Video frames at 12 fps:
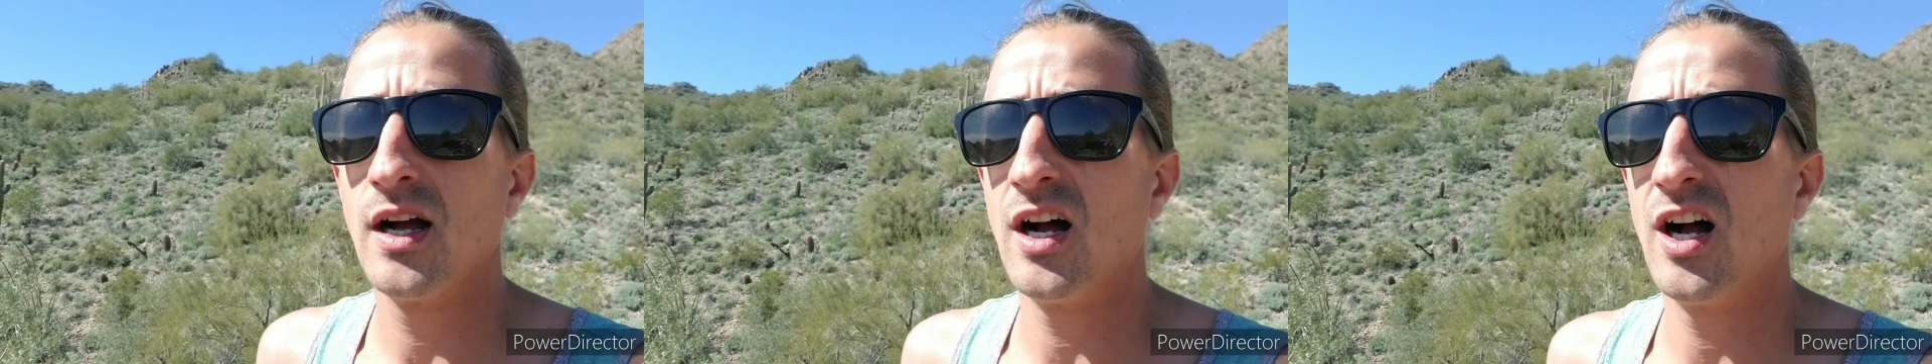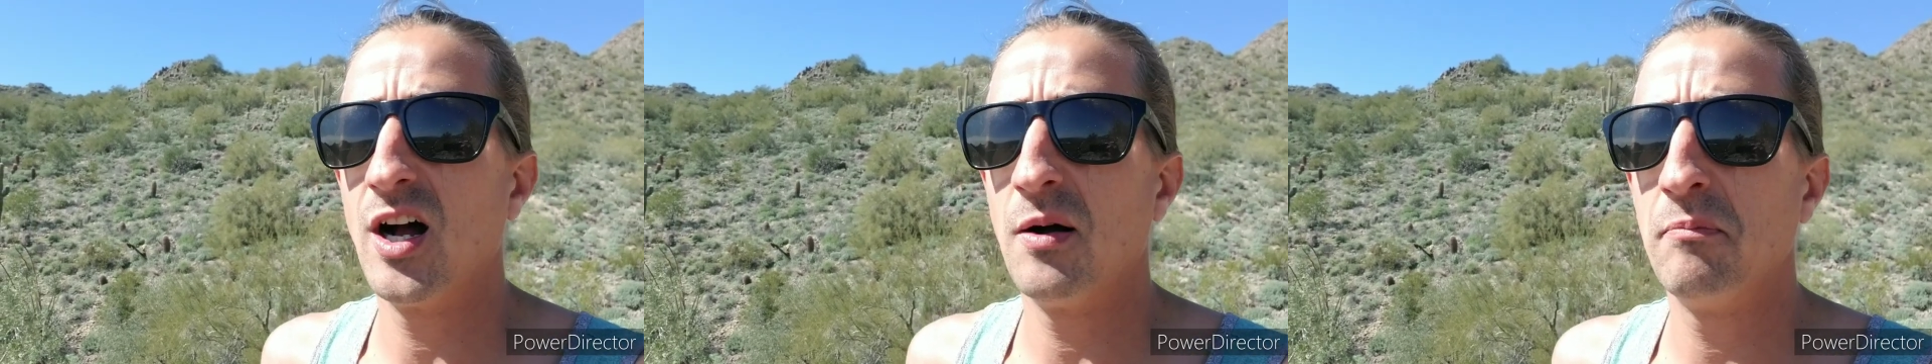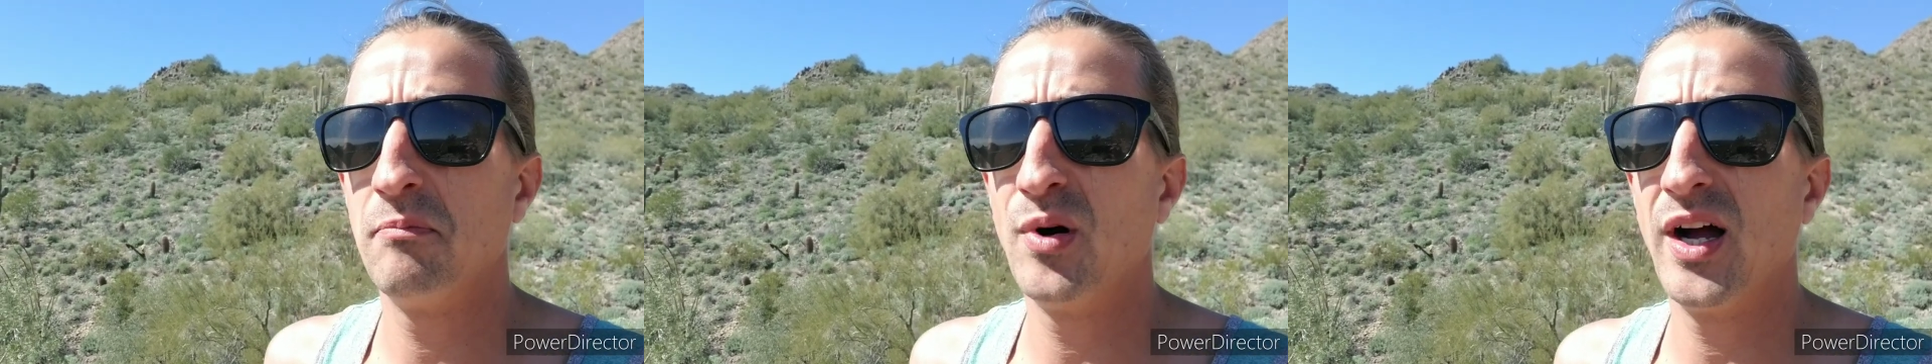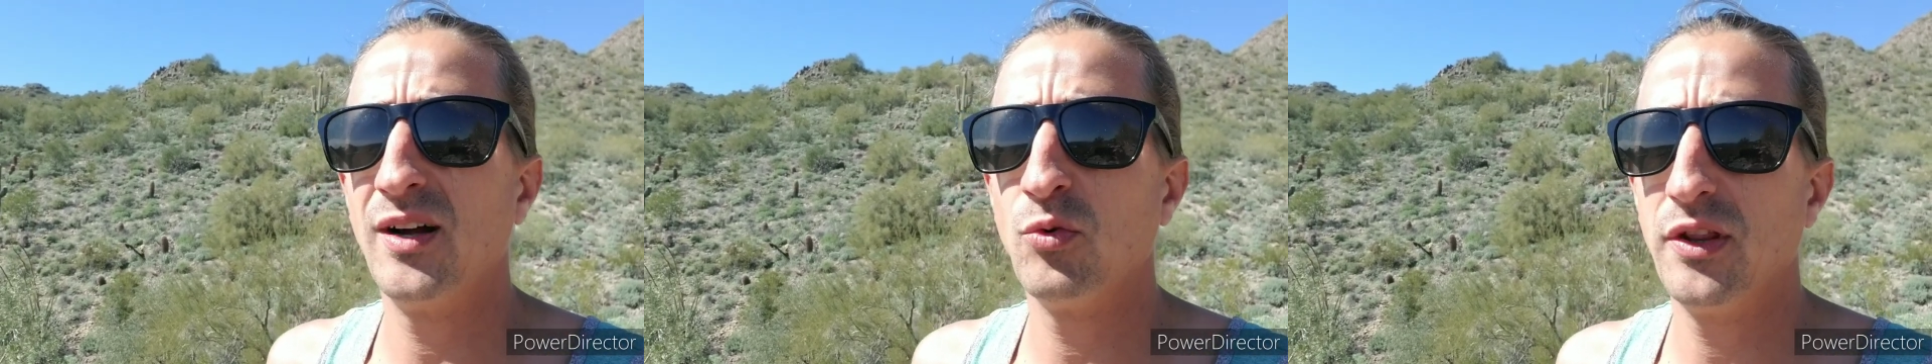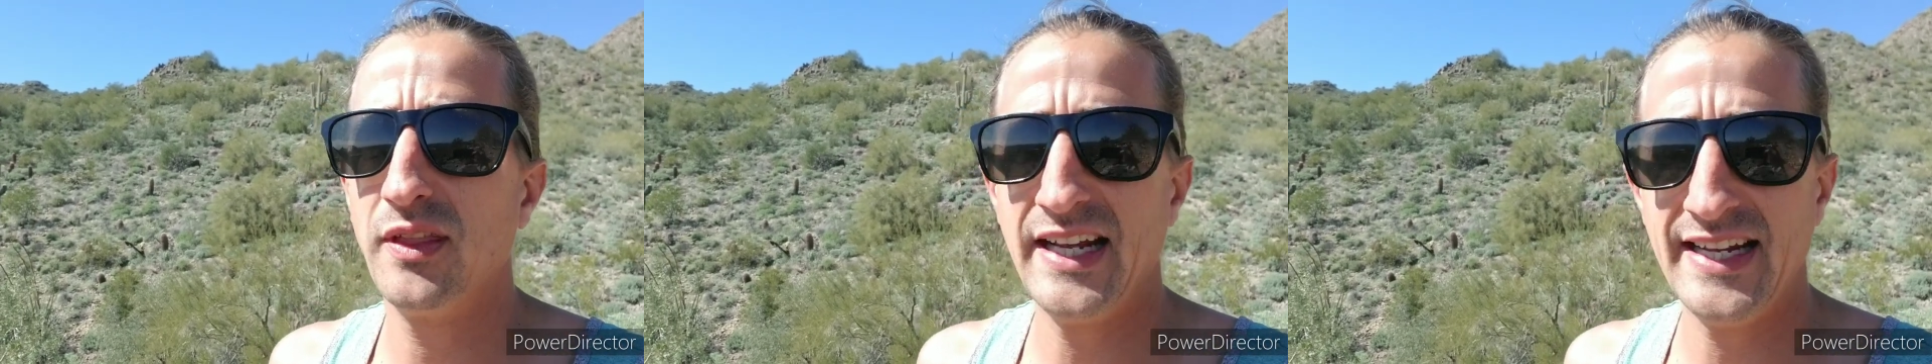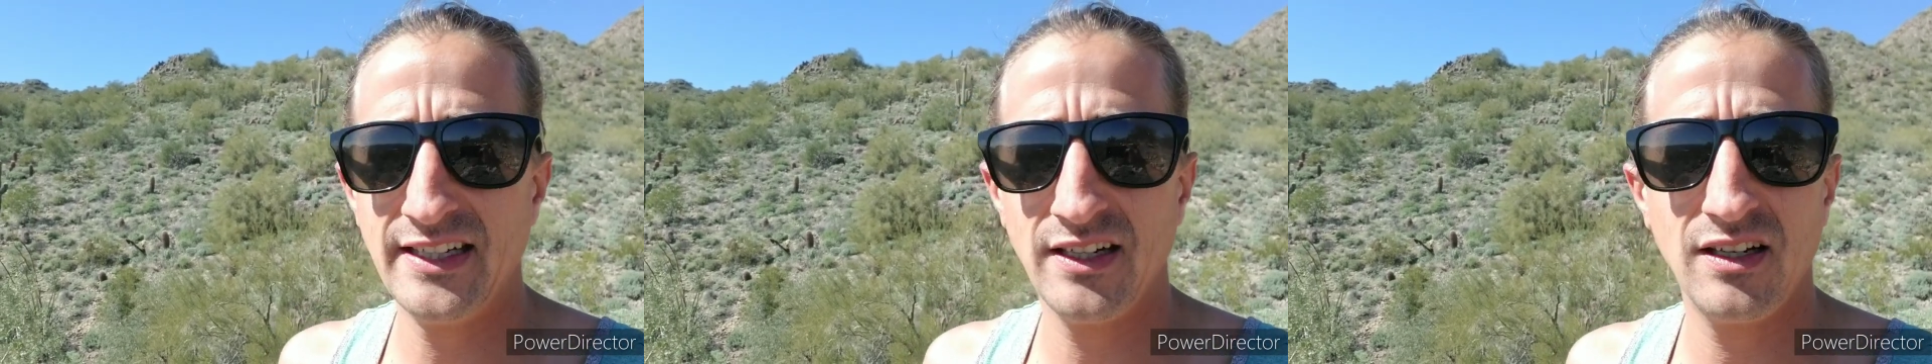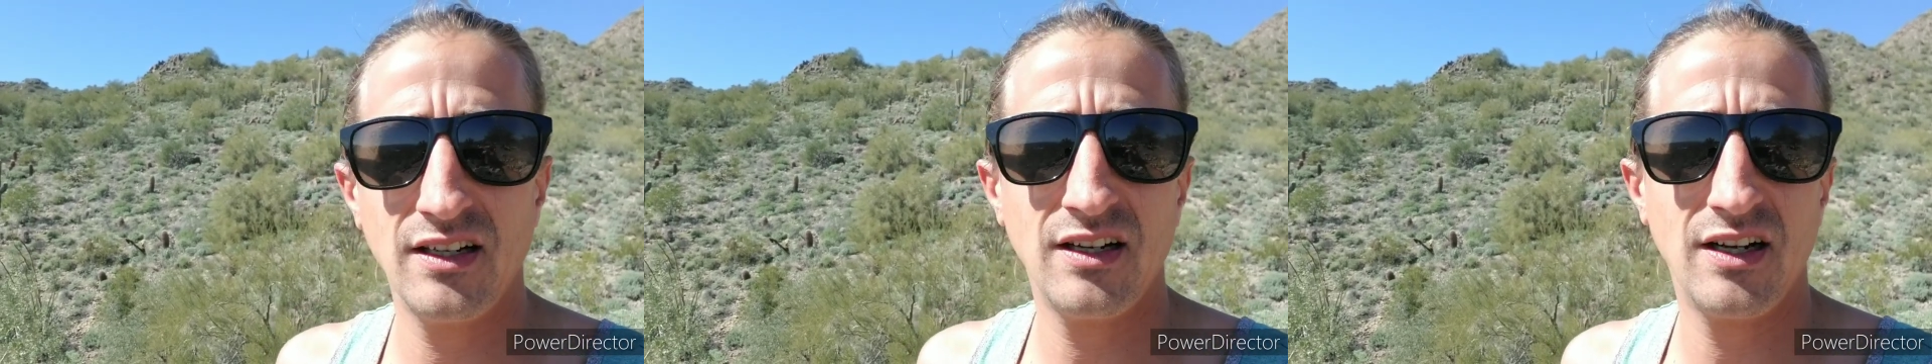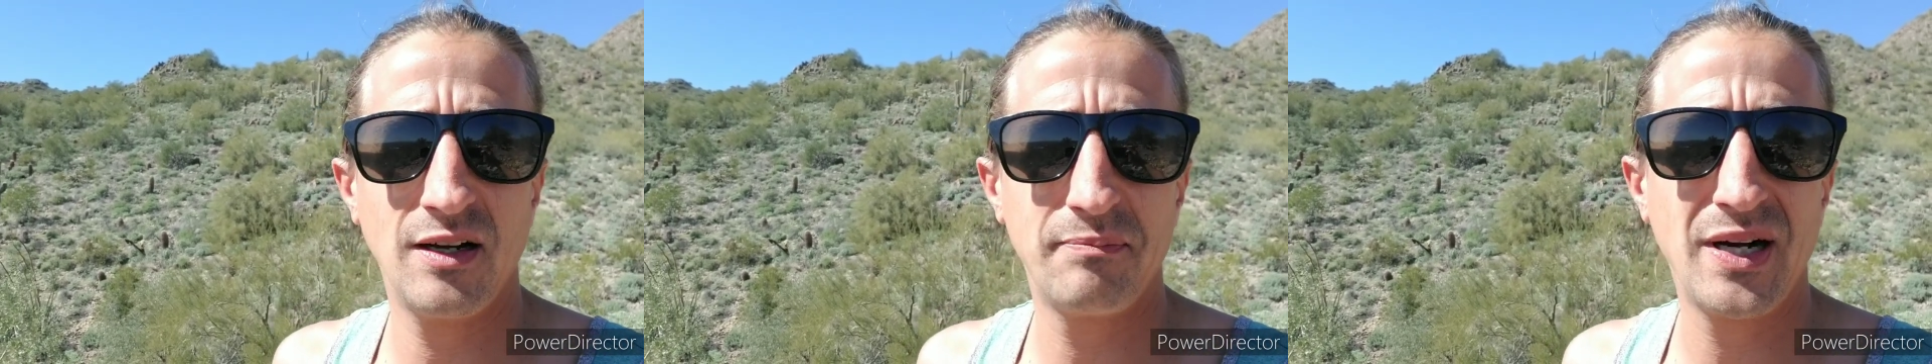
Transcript: um, but within uh,